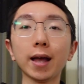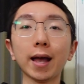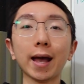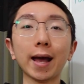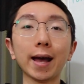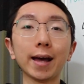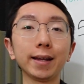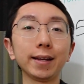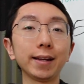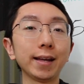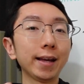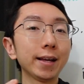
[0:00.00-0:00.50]

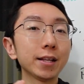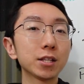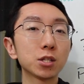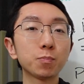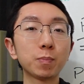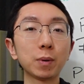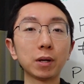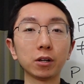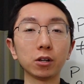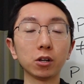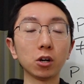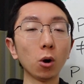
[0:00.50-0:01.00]
and it's
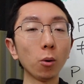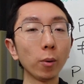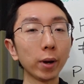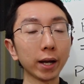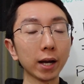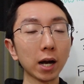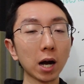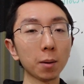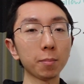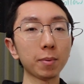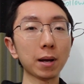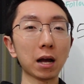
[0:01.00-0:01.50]
been
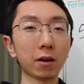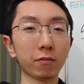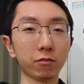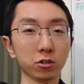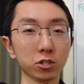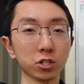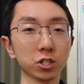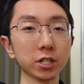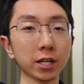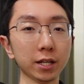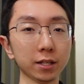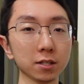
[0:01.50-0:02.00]
going up ever
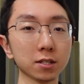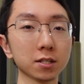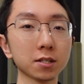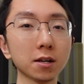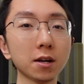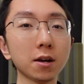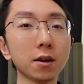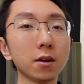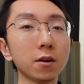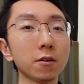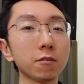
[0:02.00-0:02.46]
since.